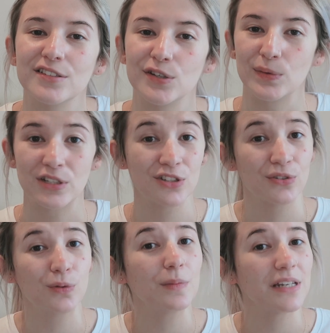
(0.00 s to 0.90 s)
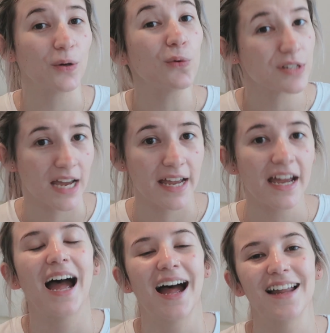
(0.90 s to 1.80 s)
it to, which is normally all
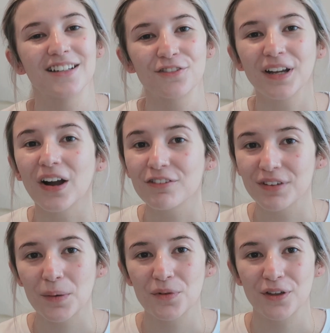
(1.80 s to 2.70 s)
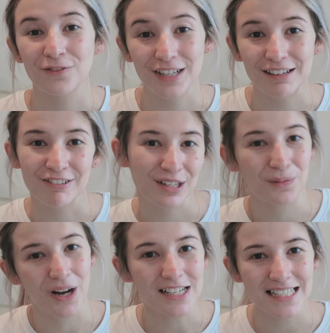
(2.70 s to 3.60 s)
day. And I think I found one that really, really
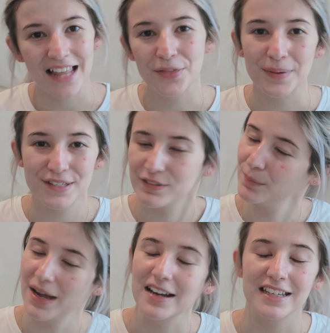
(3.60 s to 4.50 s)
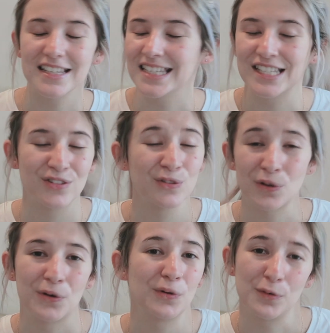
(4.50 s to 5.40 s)
works, and the best thing about it is it's
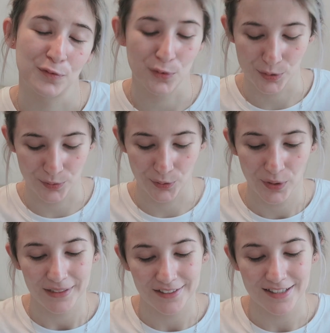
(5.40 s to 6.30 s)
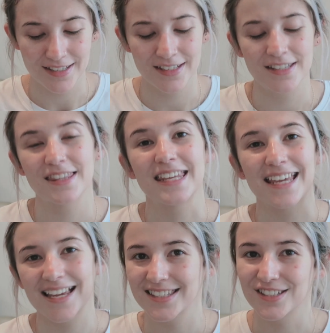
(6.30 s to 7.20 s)
so affordable because it is
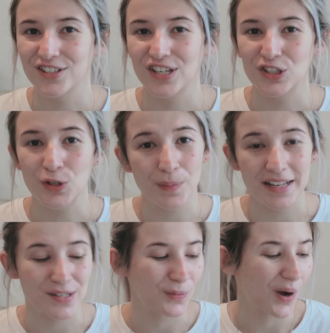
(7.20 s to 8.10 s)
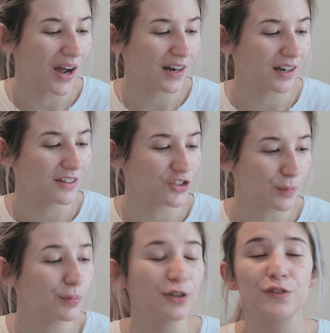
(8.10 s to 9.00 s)
the Essence You Better Work
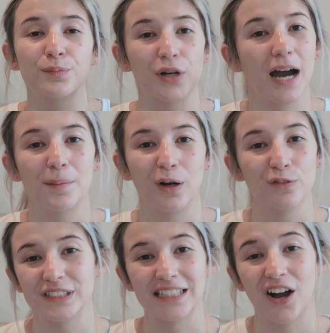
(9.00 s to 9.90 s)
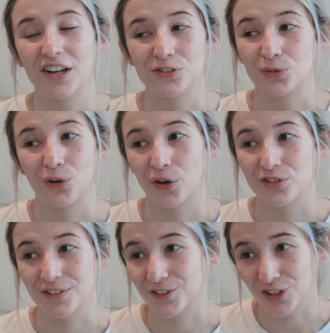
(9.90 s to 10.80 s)
Gym Proof Primer. Obviously I do not go to the